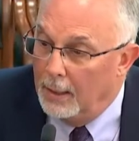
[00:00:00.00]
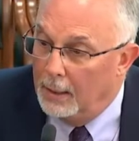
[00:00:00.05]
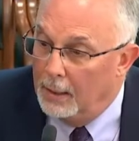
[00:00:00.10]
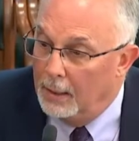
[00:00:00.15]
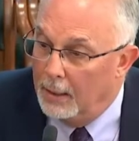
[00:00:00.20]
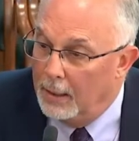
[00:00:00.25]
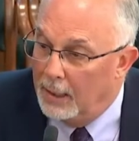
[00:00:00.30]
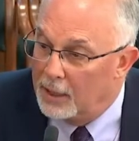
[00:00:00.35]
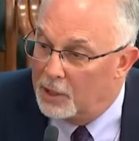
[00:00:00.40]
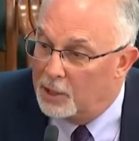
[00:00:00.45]

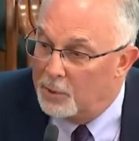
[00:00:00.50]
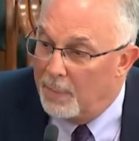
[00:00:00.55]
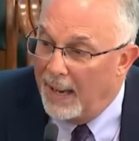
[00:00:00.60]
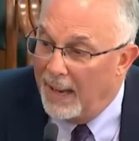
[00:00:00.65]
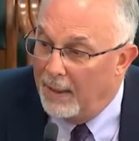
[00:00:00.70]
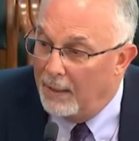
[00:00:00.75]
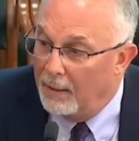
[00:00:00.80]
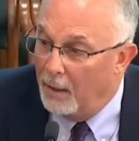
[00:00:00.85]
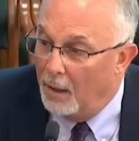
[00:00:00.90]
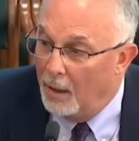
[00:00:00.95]

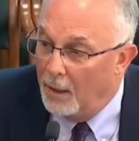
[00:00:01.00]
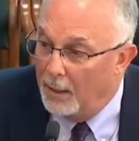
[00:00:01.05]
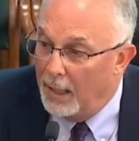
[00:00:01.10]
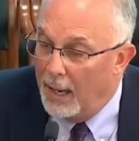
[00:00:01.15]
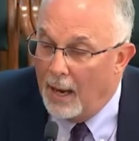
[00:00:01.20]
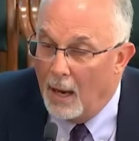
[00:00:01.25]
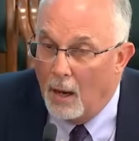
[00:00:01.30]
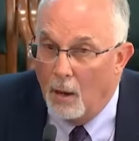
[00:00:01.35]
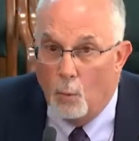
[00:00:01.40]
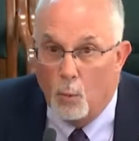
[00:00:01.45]
expand on
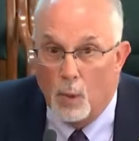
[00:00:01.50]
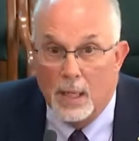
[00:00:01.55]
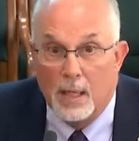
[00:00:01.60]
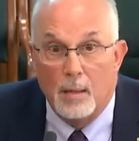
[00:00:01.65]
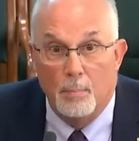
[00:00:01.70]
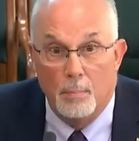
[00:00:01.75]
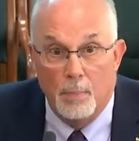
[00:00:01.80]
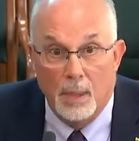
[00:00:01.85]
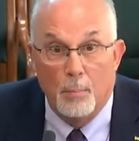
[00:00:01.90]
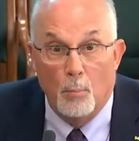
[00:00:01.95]
how we
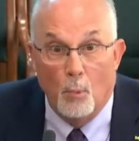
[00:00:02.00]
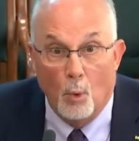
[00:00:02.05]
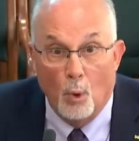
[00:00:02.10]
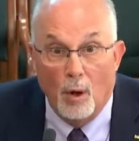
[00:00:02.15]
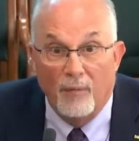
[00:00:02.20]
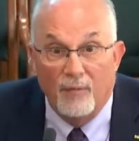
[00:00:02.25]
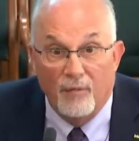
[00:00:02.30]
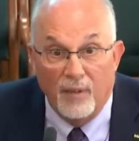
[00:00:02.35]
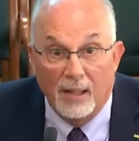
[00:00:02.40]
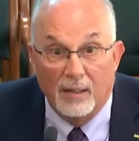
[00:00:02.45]
can be more
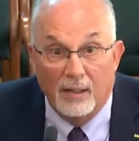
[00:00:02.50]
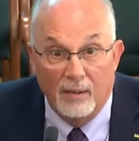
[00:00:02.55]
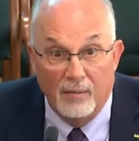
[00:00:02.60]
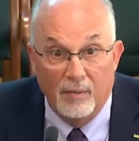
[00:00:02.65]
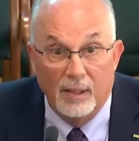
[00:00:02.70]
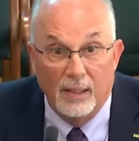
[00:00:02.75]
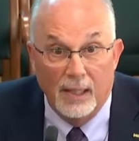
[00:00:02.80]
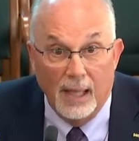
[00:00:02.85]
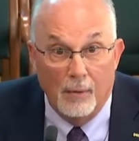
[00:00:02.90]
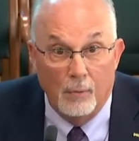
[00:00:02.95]
effective
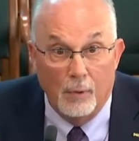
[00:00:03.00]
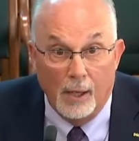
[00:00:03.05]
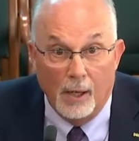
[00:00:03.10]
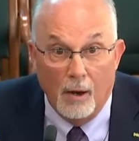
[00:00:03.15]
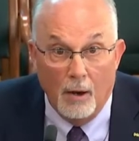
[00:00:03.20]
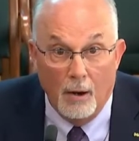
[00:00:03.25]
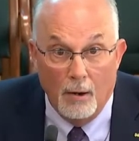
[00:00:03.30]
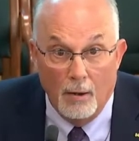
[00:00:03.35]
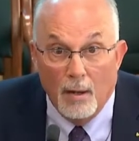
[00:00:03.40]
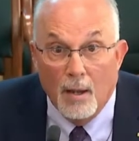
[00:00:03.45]
in that
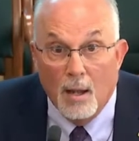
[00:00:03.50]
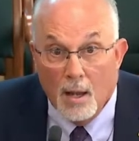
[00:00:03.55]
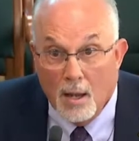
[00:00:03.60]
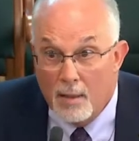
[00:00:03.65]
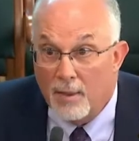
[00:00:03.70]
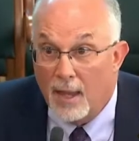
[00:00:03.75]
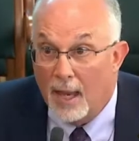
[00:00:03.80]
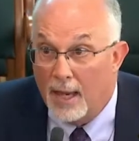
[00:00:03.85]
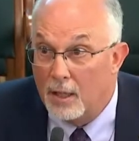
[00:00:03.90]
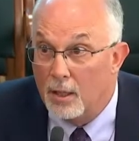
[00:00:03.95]
regard.
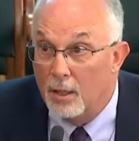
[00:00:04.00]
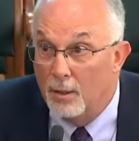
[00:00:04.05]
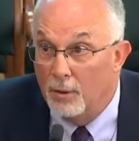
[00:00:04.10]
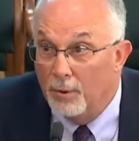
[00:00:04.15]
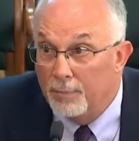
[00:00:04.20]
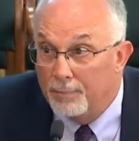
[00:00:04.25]
Thank you.